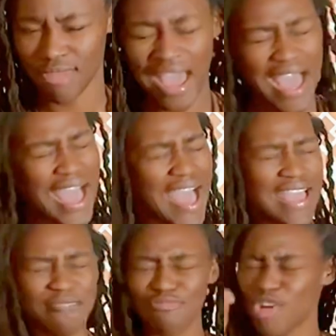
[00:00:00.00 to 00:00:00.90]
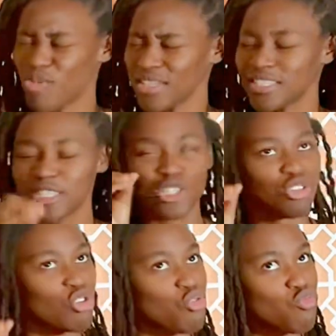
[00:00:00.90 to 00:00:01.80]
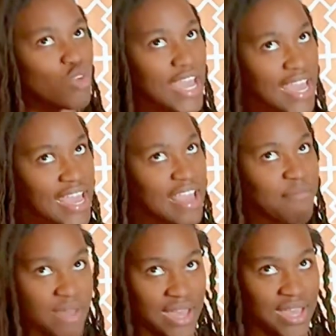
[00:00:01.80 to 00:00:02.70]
I am going to scream.